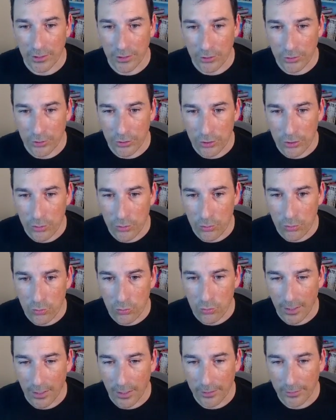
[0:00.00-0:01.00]
a
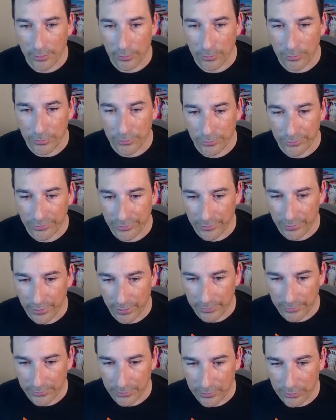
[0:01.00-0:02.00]
new. I'm going to
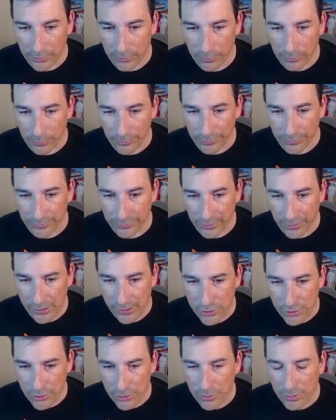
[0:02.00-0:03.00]
select here the
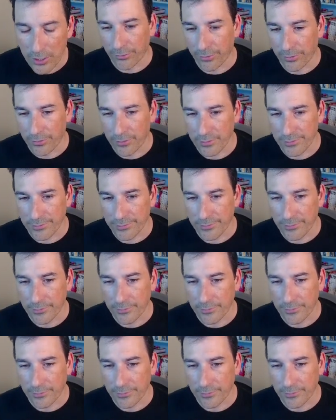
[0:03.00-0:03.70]
texture, this,